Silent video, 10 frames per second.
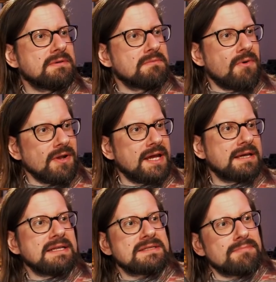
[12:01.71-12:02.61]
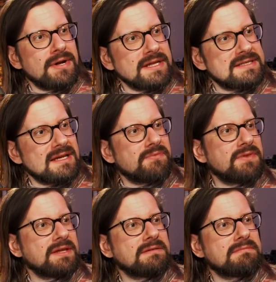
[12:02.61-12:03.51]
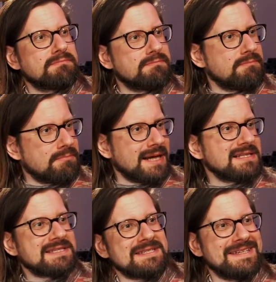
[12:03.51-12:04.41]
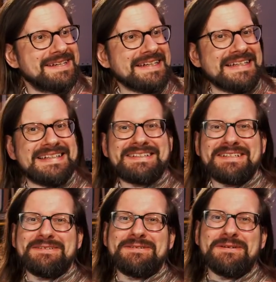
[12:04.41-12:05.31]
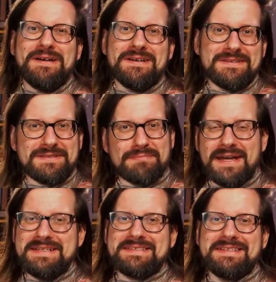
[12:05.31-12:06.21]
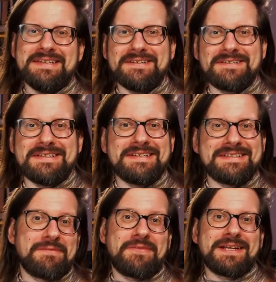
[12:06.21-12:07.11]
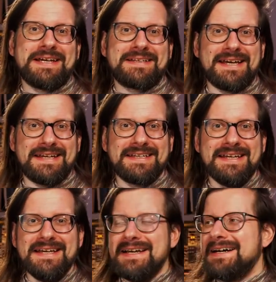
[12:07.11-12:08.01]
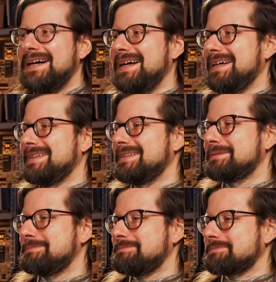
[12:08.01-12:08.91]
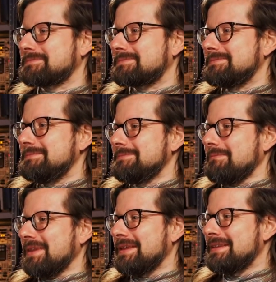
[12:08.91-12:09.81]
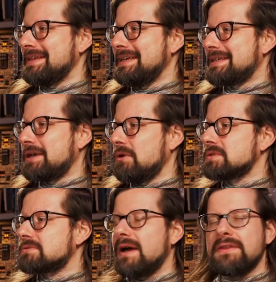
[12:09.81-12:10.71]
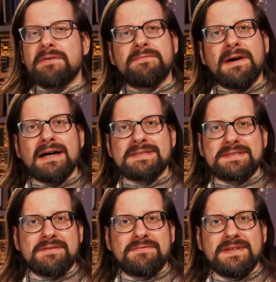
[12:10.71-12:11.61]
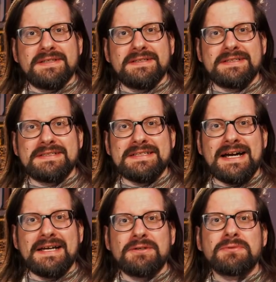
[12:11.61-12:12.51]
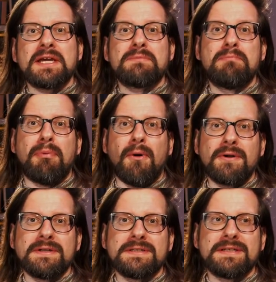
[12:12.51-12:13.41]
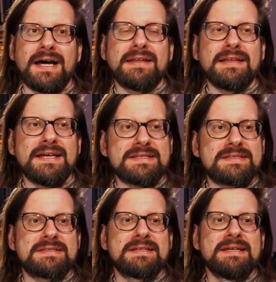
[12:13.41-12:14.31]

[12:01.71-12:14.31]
more like, let's bring in something pulsy to the spacey or something like that. And it goes rather fast, I feel. I don't get bored unless